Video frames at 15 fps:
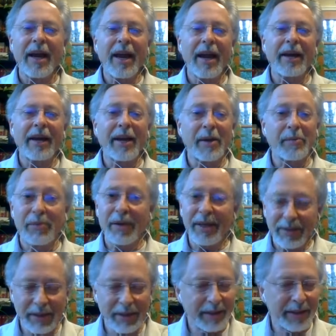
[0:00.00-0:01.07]
And I
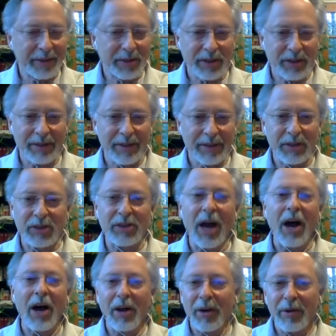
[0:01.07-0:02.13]
basically just
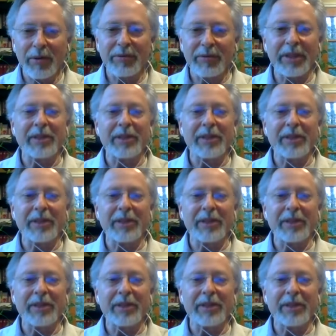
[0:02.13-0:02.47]
dissolved